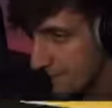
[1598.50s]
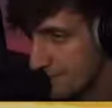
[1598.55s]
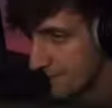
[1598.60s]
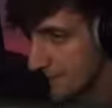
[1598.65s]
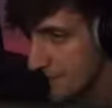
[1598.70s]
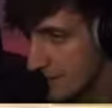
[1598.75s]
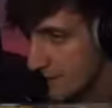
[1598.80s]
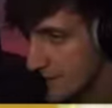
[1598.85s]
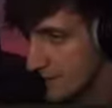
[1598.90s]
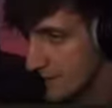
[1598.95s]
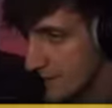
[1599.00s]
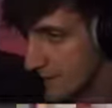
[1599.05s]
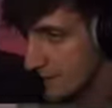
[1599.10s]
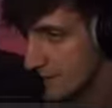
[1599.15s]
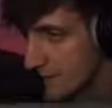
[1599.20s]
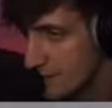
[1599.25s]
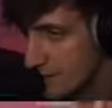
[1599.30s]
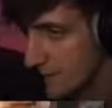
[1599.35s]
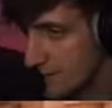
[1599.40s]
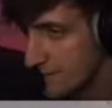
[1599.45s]

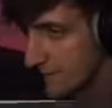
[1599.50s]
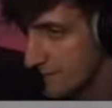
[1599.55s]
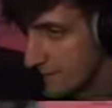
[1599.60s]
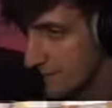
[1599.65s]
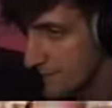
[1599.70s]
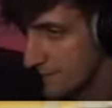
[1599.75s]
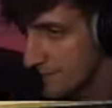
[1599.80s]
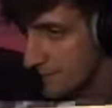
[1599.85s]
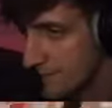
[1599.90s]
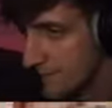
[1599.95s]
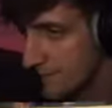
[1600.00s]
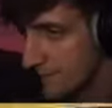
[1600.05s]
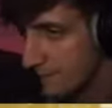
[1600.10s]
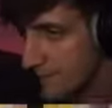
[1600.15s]
Nothing is said.